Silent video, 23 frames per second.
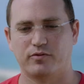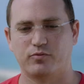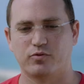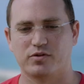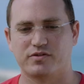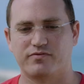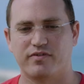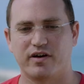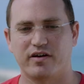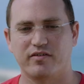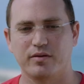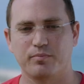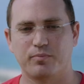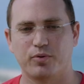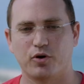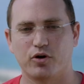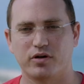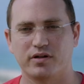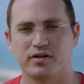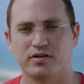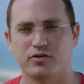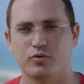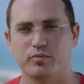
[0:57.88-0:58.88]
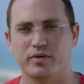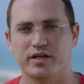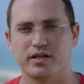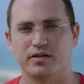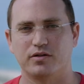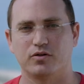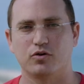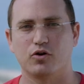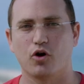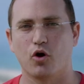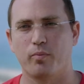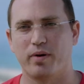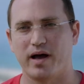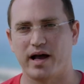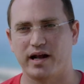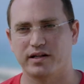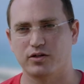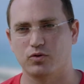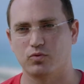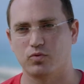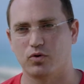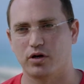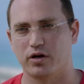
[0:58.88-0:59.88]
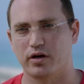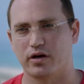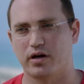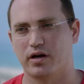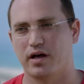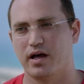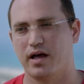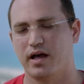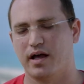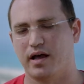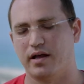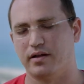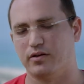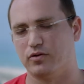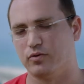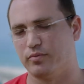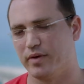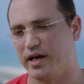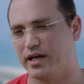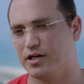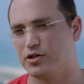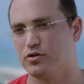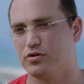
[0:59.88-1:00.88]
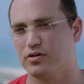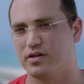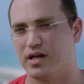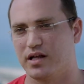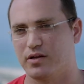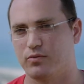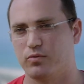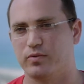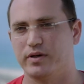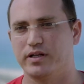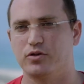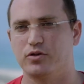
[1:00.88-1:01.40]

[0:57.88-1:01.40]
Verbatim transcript: it was very important to me to go back to work and to make sure that we